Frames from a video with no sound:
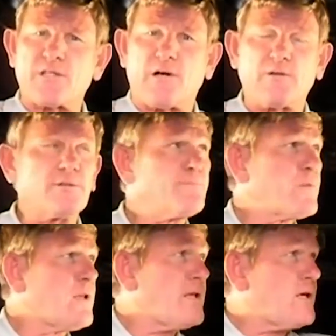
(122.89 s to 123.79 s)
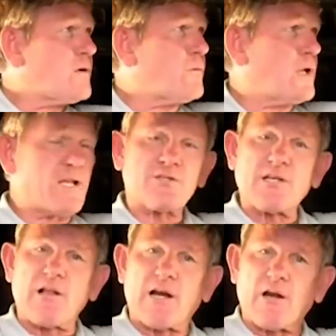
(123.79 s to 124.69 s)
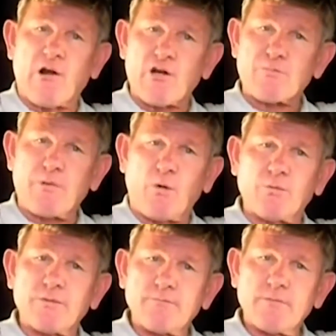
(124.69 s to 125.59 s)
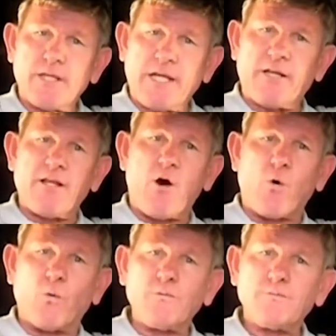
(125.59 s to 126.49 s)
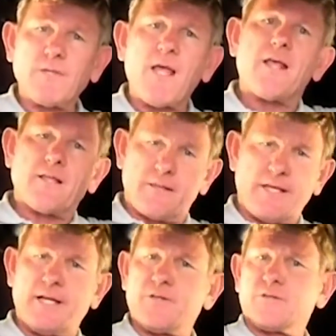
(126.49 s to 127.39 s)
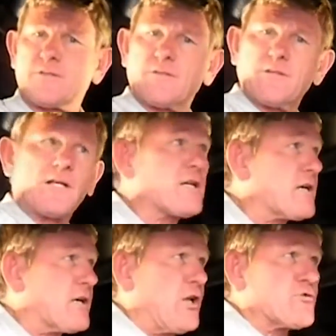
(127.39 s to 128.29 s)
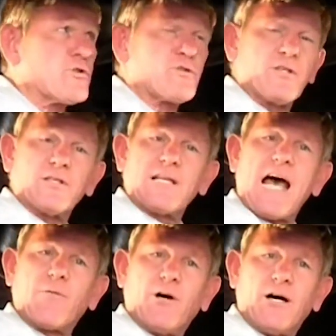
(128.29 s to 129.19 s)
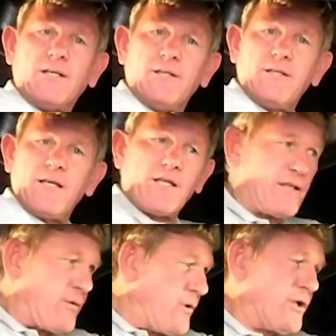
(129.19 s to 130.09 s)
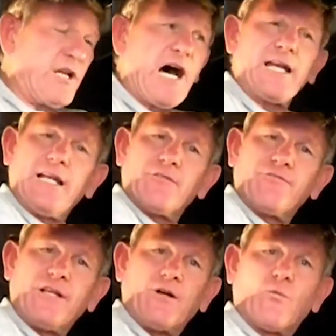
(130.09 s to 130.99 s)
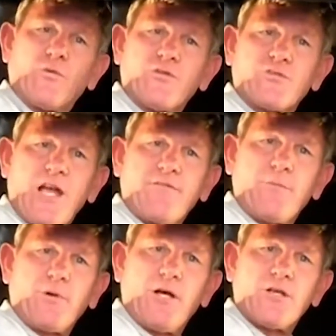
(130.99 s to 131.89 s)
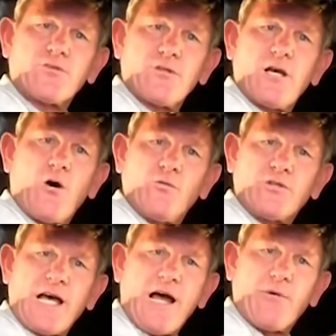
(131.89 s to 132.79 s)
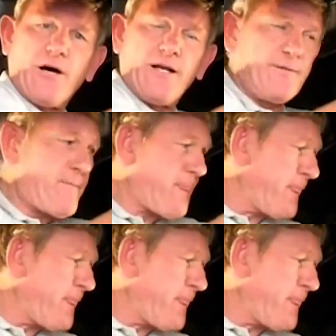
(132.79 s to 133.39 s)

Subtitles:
installed, we'll install our large bolt in the hole that is closest to the tie rod that will not interfere with the Safety Plus on the tie rod.